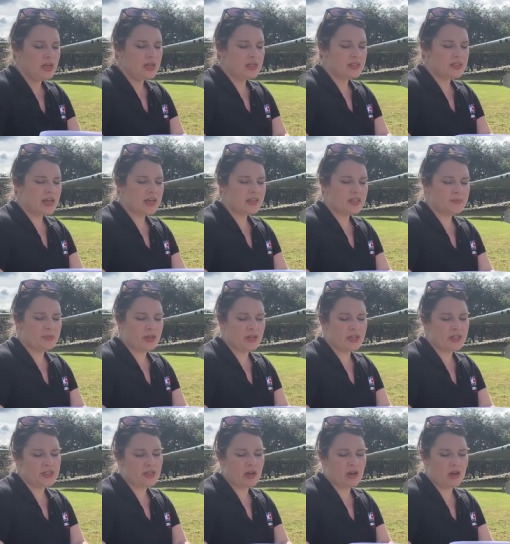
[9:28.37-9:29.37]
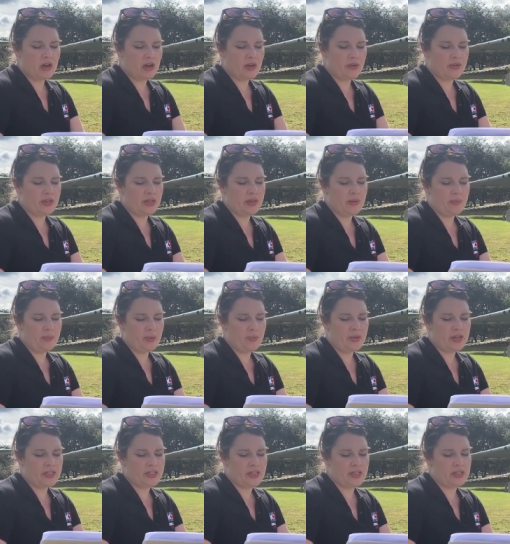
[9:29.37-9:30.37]
Tax monies are only
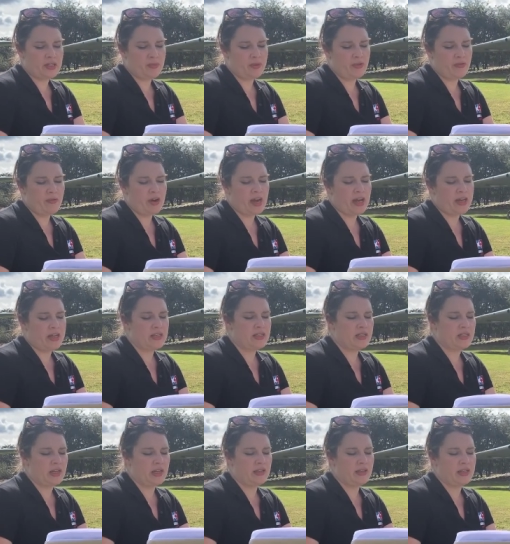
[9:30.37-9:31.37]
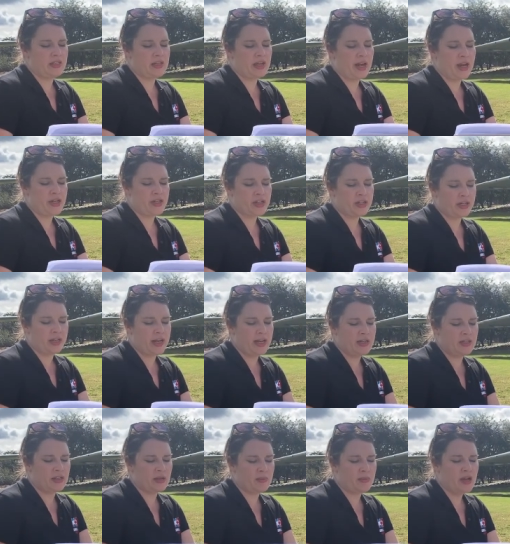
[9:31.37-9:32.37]
permitted to be raised in this ancient
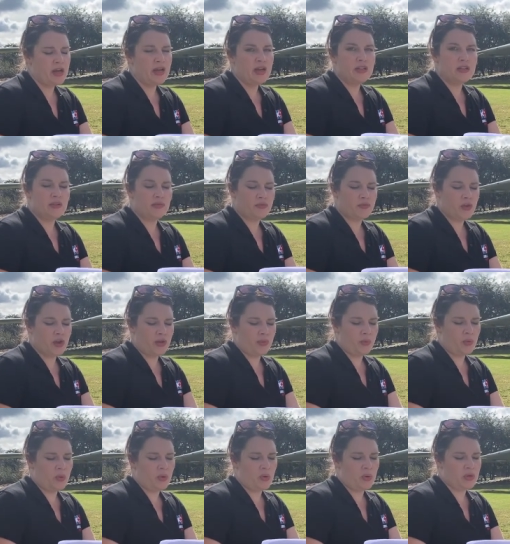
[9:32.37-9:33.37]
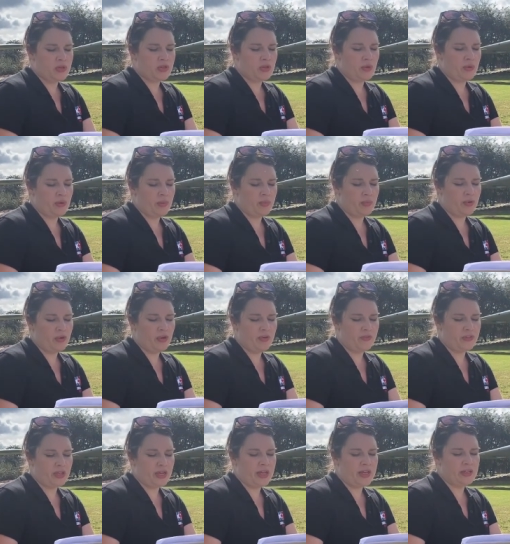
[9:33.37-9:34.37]
kingdom to fight wars or improve
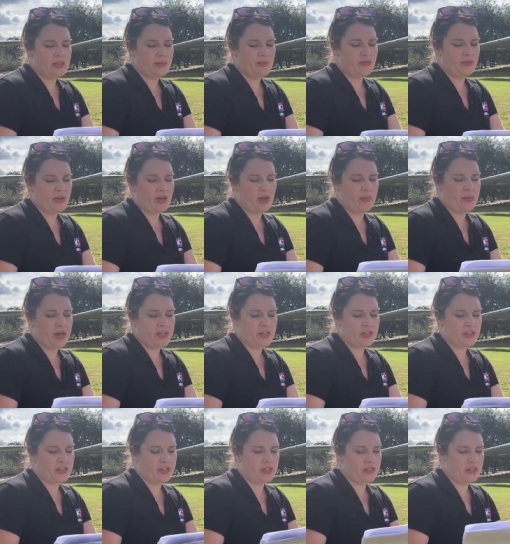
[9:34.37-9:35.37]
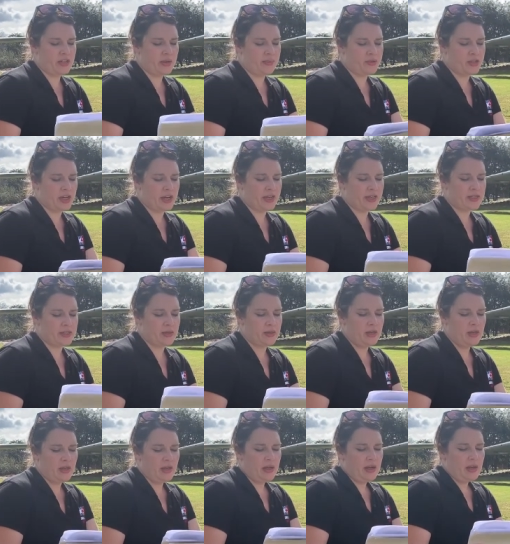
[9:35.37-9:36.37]
the kingdom for Her Majesty's subjects.
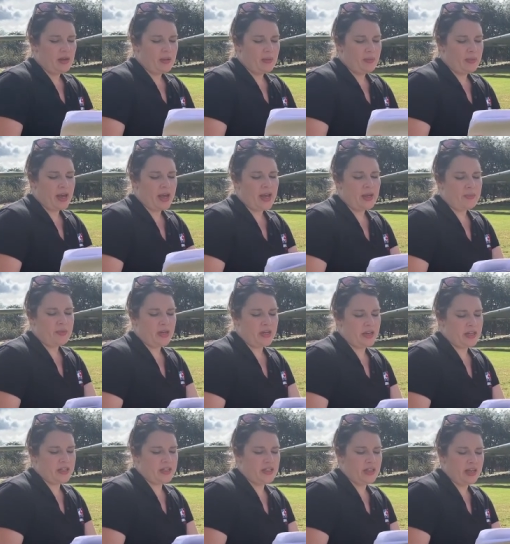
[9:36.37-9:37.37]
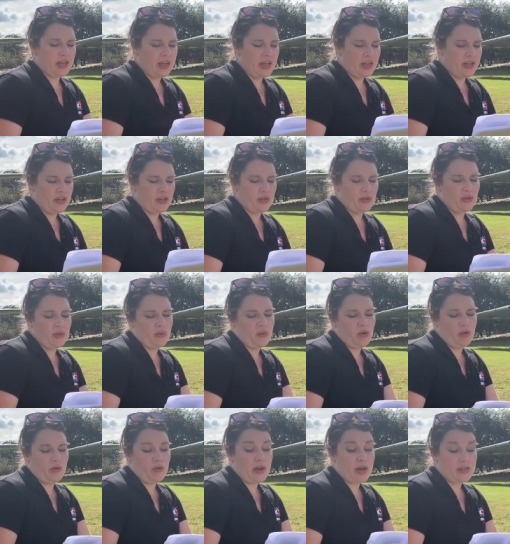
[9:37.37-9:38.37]
Paying monies to the EU
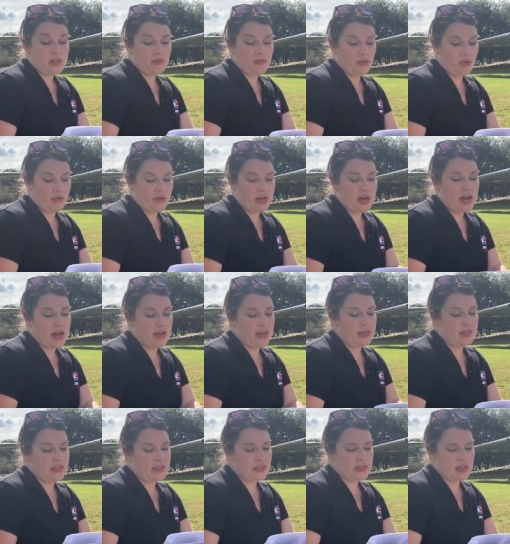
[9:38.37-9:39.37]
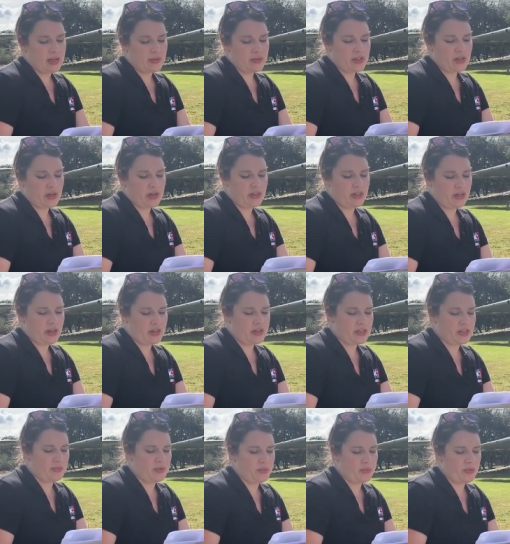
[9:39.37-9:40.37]
or as foreign aid is outside the
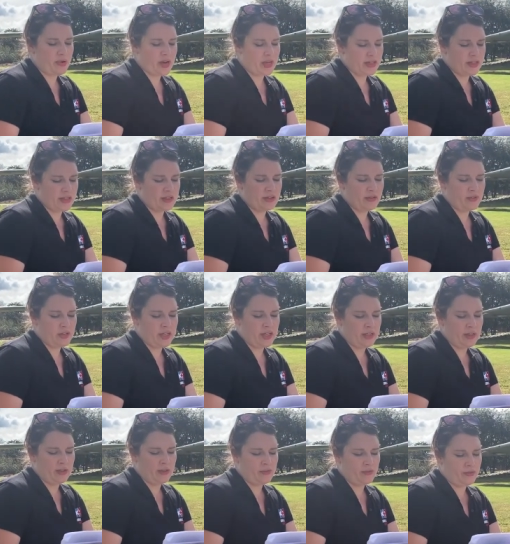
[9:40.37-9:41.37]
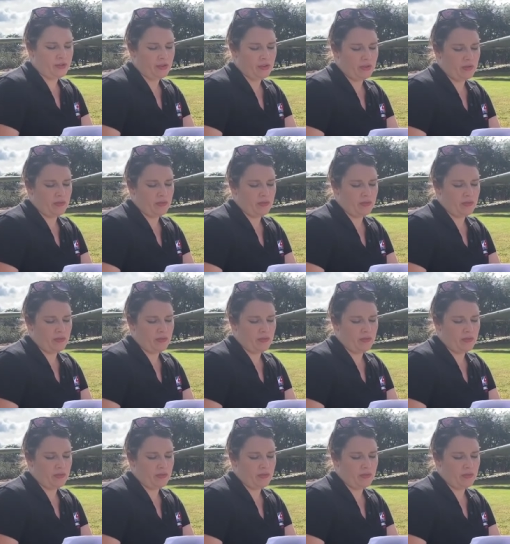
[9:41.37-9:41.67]
custom and practice of England for the